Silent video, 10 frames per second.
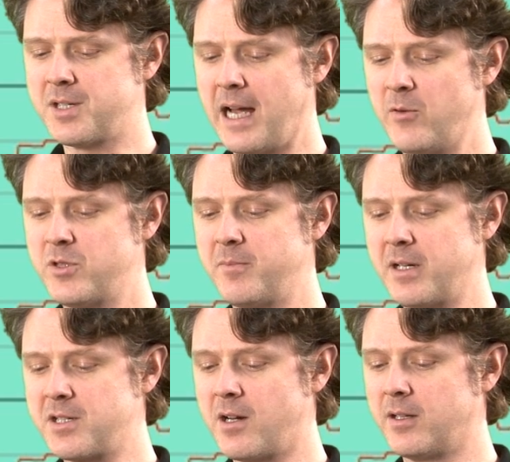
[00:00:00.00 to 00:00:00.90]
is how to
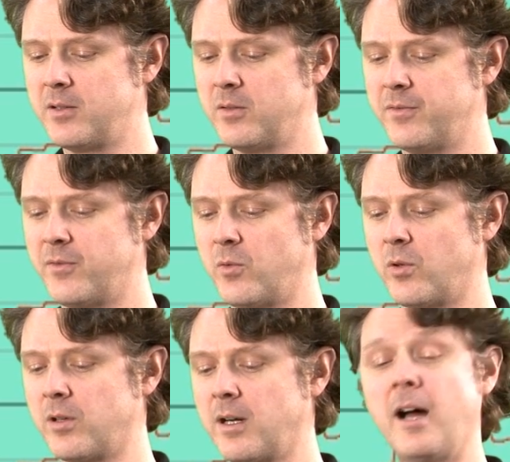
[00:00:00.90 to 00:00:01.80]
mix audio
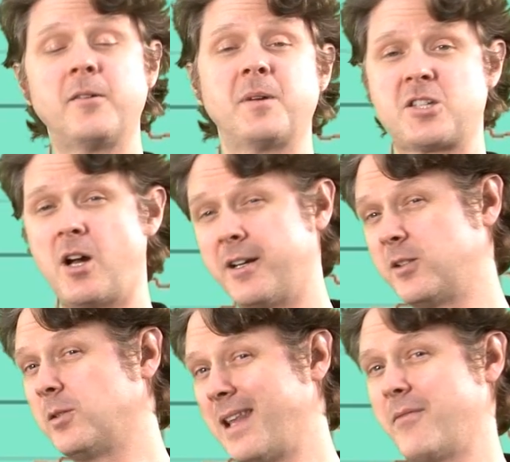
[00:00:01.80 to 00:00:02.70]
for how to mix
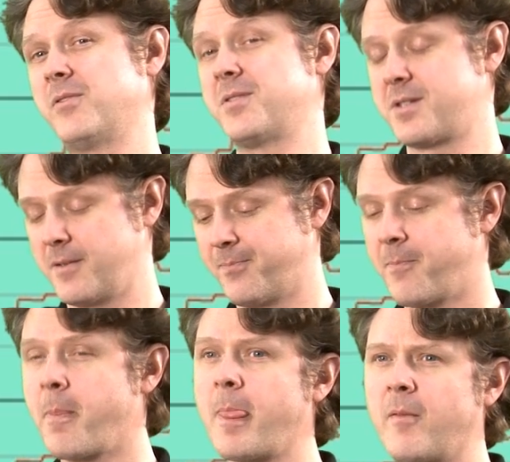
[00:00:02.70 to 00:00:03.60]
audio levels
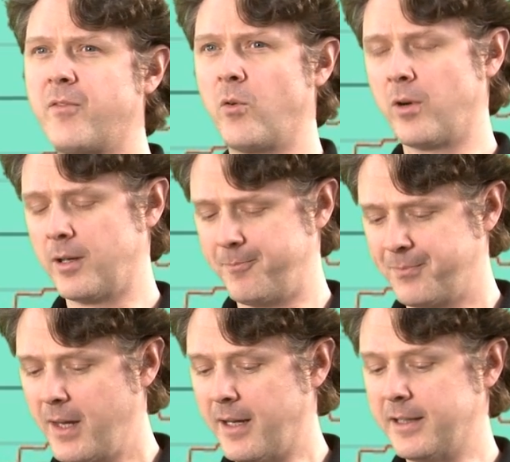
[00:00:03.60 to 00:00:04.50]
for
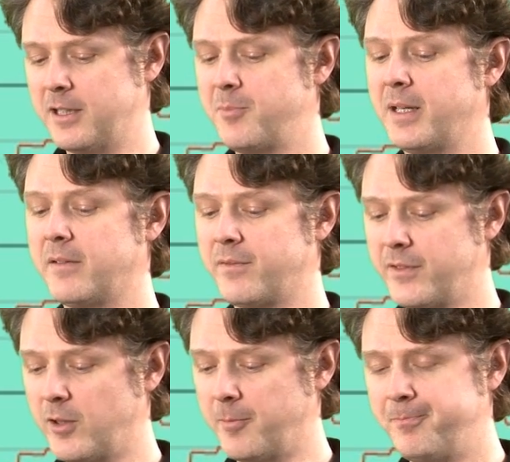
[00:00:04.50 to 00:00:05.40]
an independent
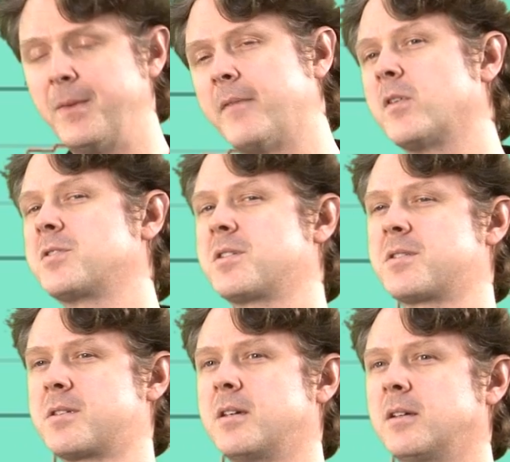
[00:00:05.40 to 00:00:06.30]
film
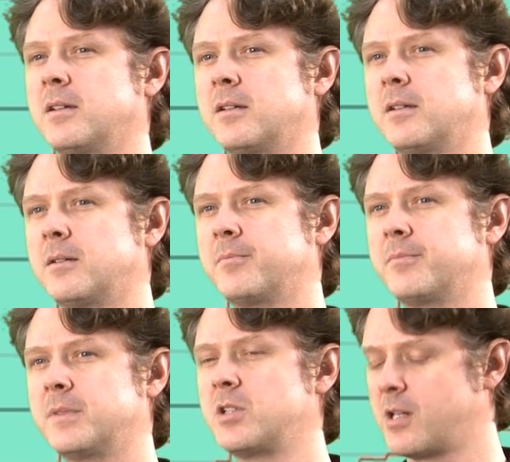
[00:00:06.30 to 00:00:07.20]
versus
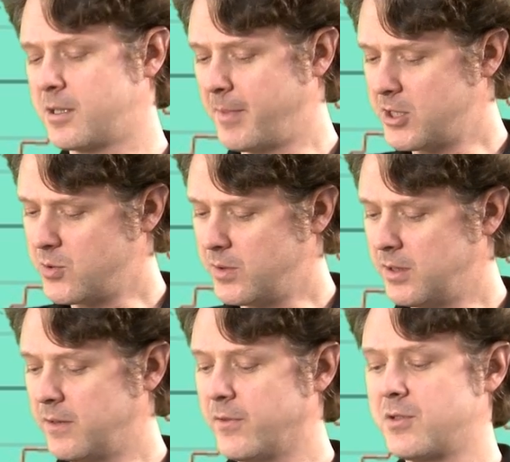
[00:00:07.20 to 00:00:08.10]
um,
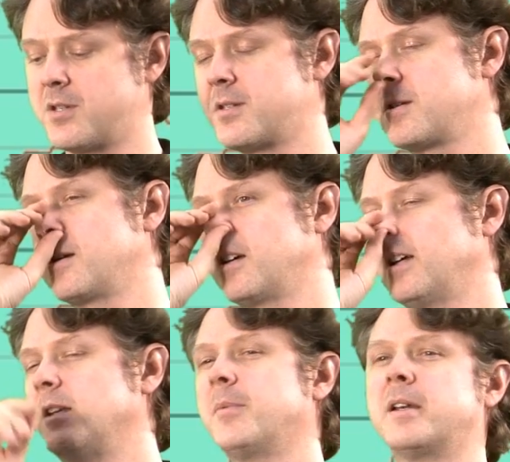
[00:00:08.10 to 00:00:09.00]
documentary versus uh,
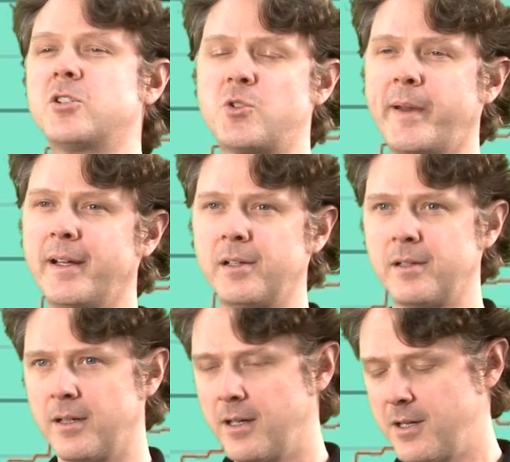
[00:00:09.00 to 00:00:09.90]
independent
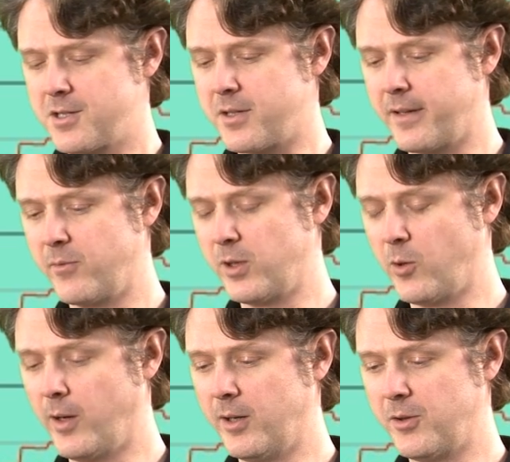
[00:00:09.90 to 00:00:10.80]
trailer. So they
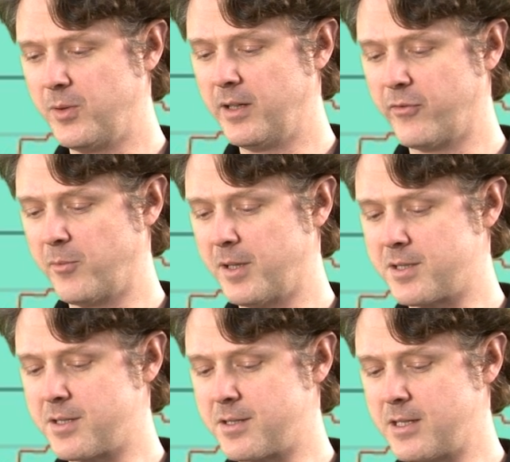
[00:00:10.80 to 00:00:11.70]
require three different
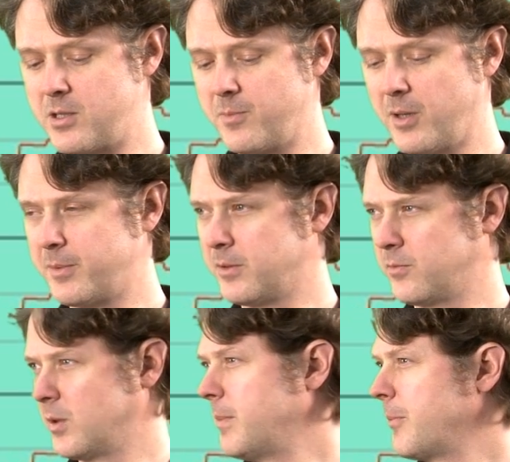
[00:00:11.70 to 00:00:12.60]
mixes. As you probably
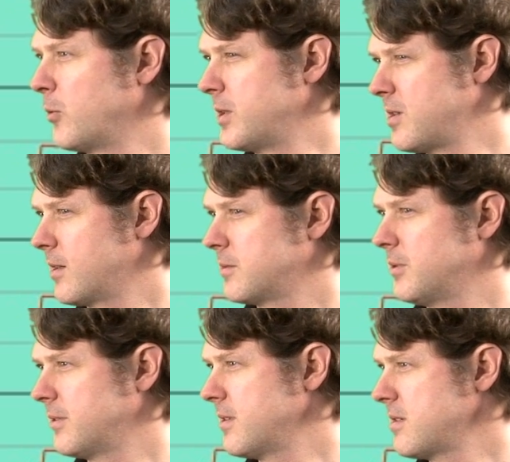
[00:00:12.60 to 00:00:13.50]
remember, we talked
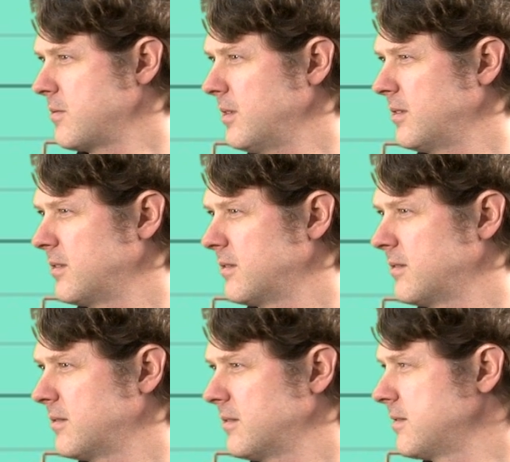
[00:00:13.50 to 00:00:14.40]
about this, right?
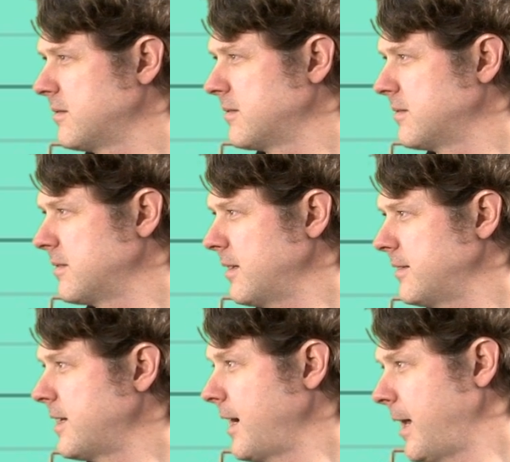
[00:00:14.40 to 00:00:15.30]
Yeah. The
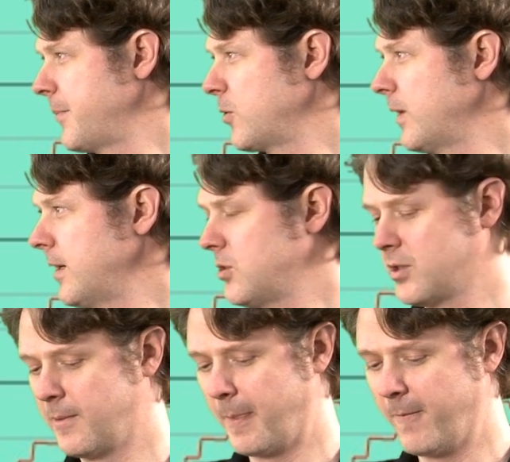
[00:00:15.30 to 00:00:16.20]
dynamic
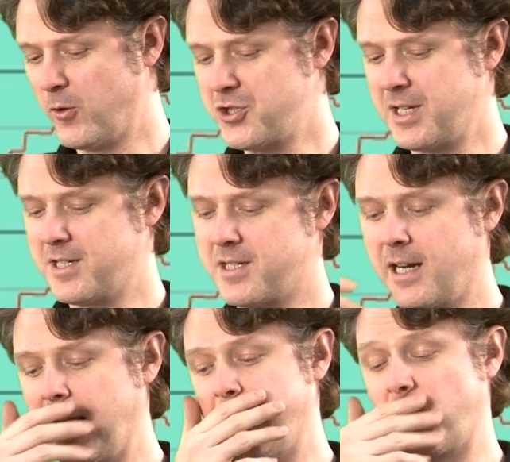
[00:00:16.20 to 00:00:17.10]
range. First thing is
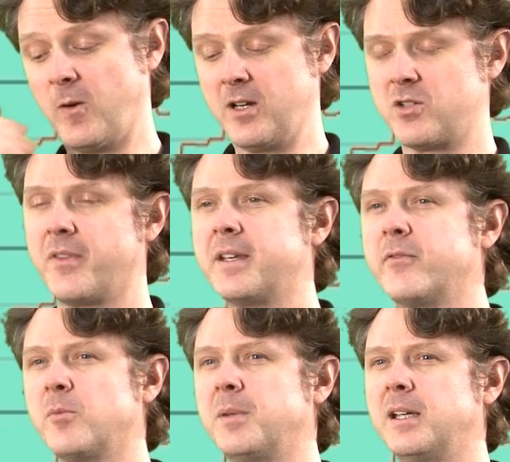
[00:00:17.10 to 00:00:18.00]
dynamic range of the
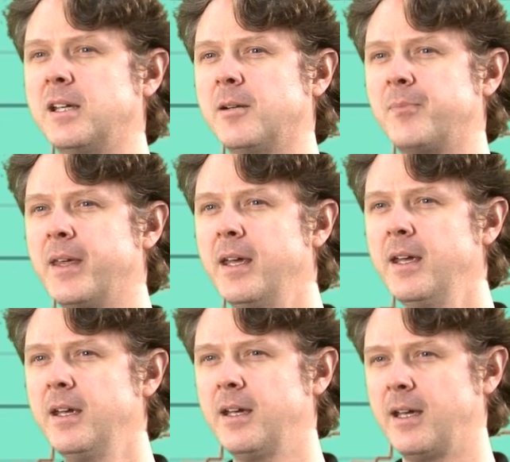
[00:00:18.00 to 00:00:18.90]
different media.
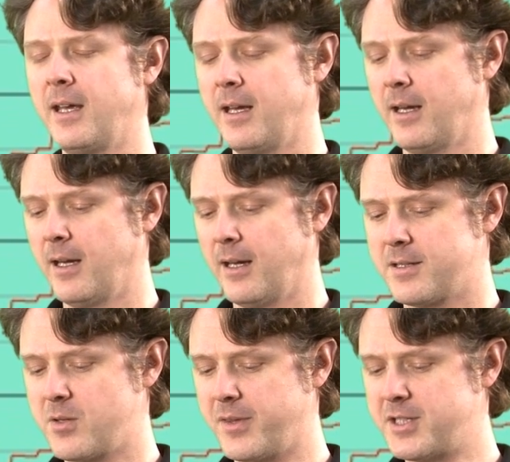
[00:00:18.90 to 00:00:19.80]

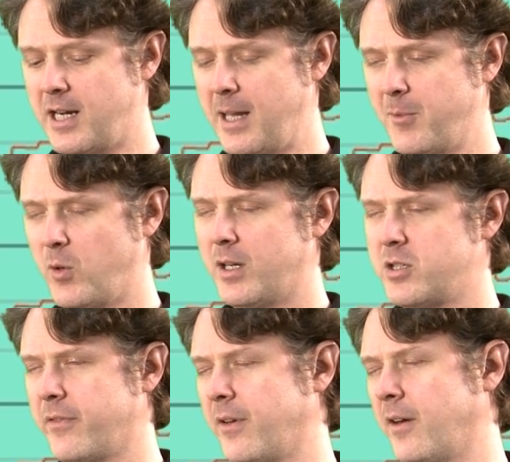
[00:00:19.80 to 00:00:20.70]
So the dynamic
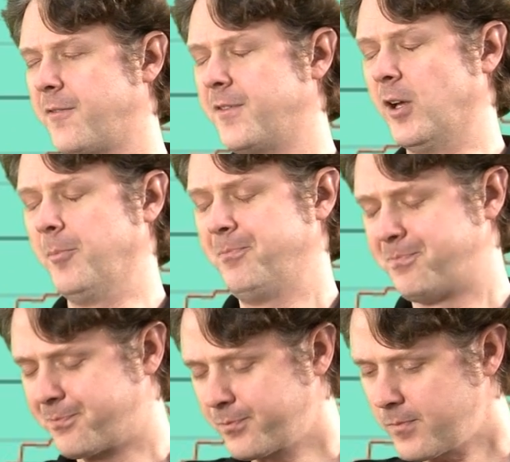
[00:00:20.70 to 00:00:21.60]
range of a, a film
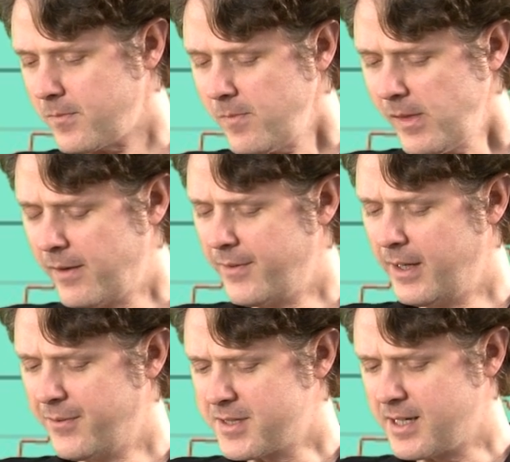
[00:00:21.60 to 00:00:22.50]

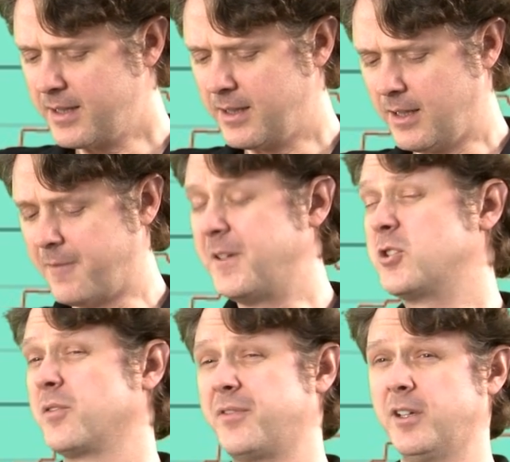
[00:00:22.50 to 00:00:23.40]
if, it's like a,
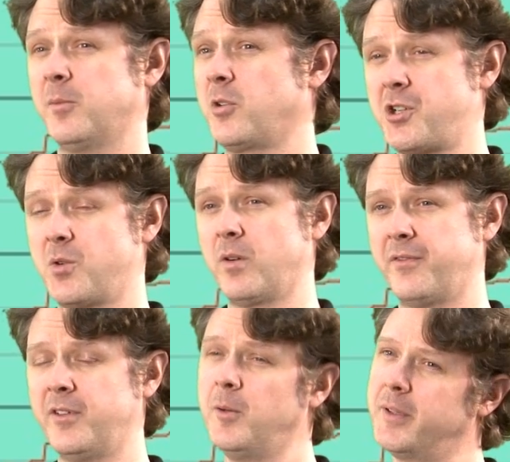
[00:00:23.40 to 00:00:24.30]
feature film or a short
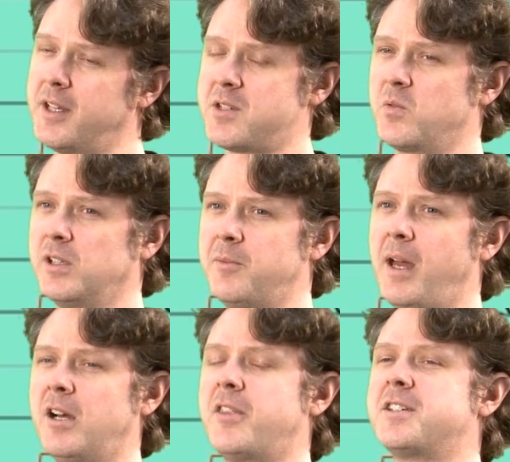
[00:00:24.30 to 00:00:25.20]
film, it doesn't really
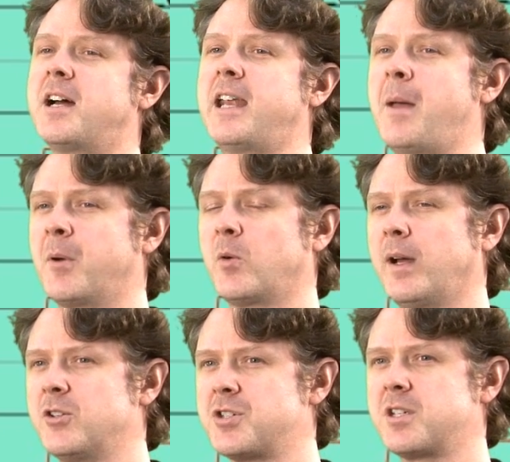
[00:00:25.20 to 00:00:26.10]
matter. The dynamic
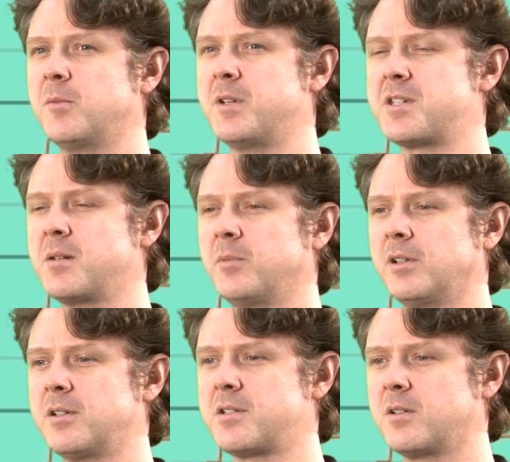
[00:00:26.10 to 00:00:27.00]
range is going to be
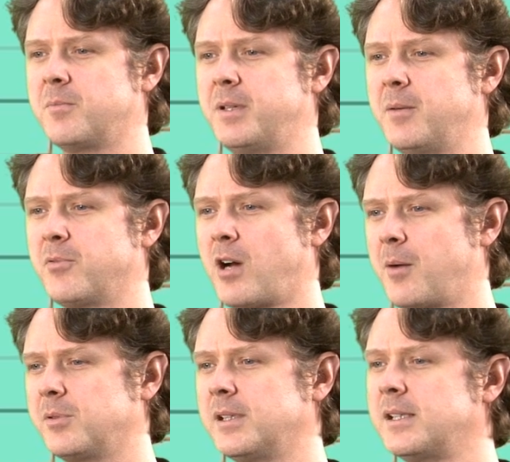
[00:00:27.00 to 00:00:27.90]
similar. It's going to be
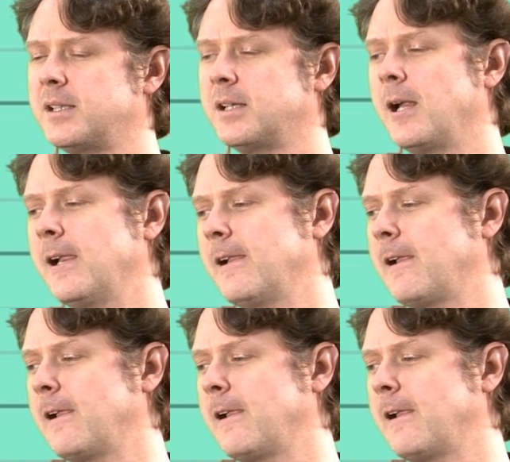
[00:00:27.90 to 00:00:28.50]
probably